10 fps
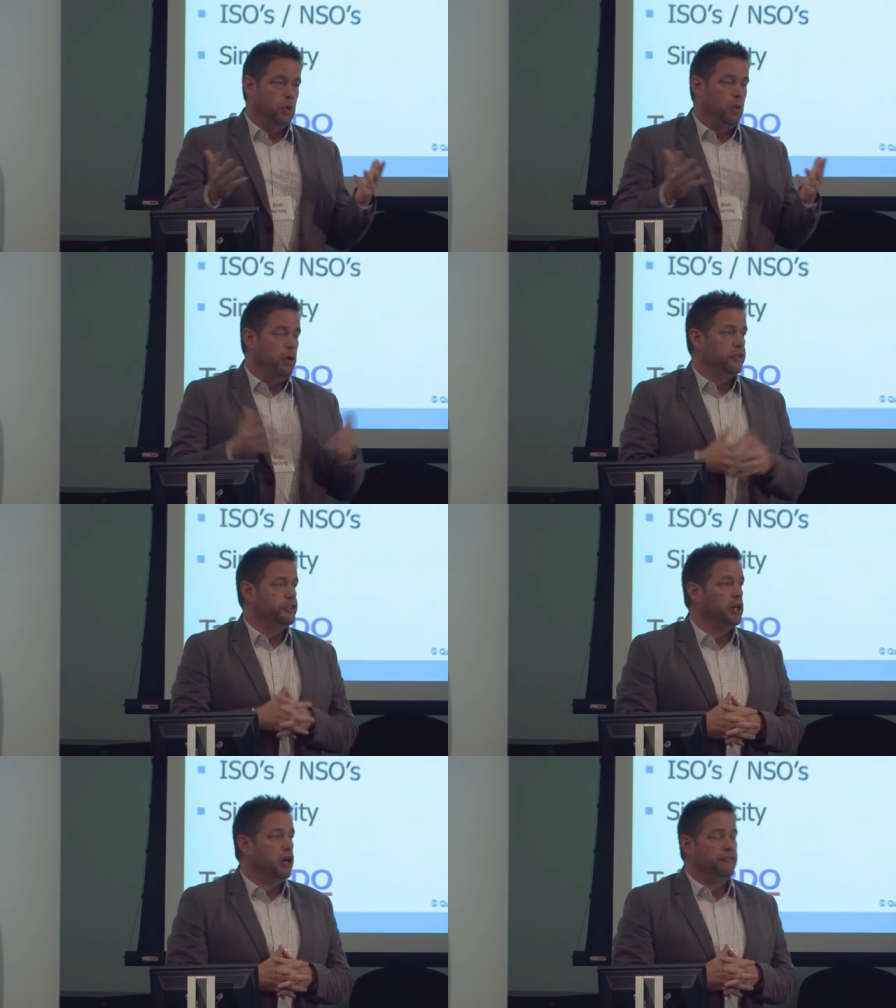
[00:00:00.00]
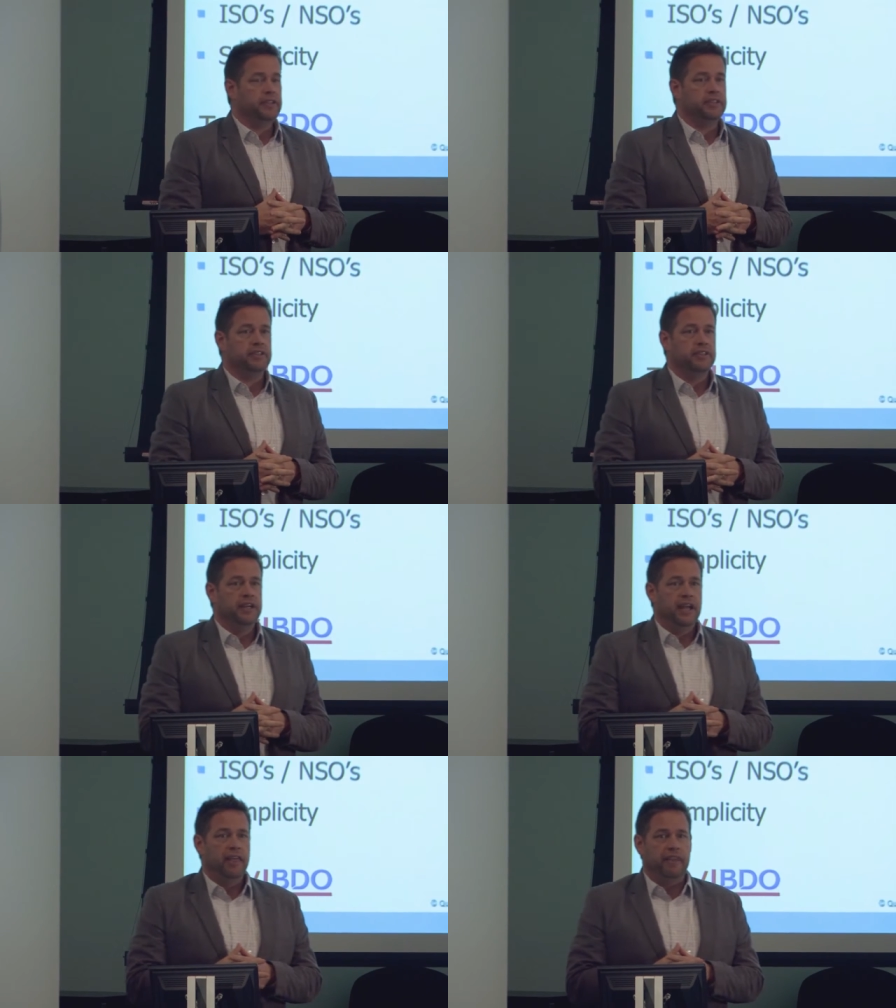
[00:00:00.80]
On the surface,
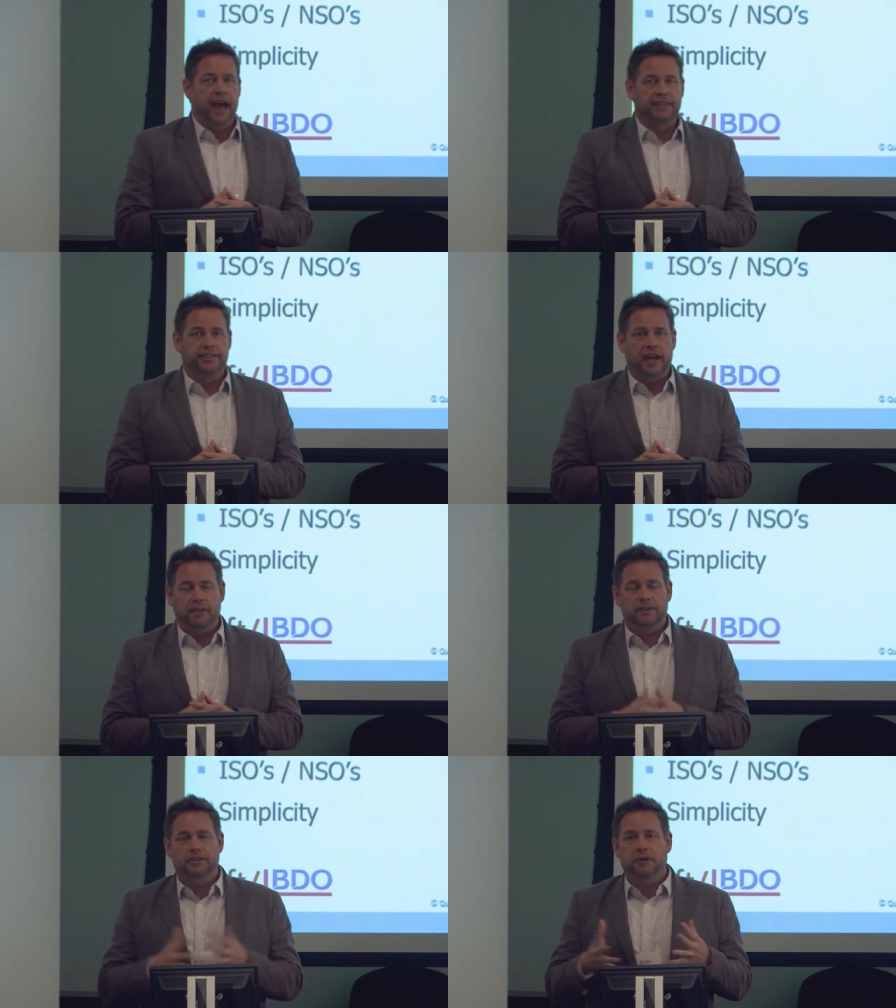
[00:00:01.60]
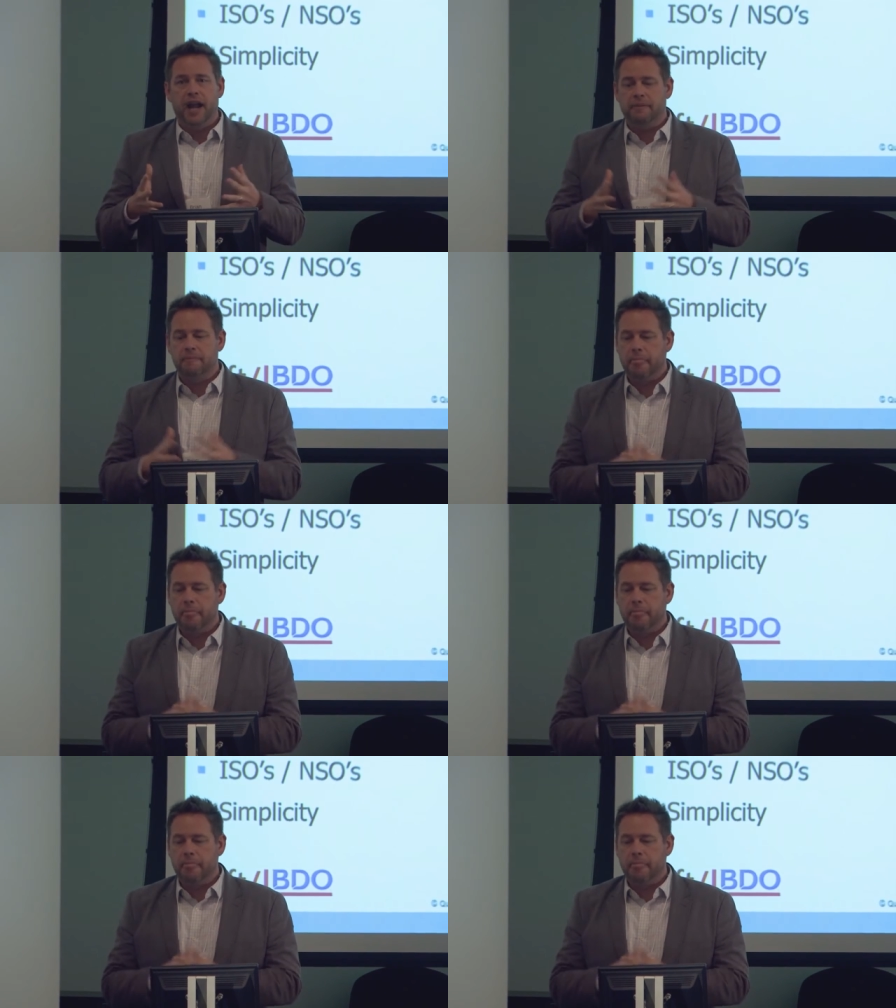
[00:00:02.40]
that sounds great.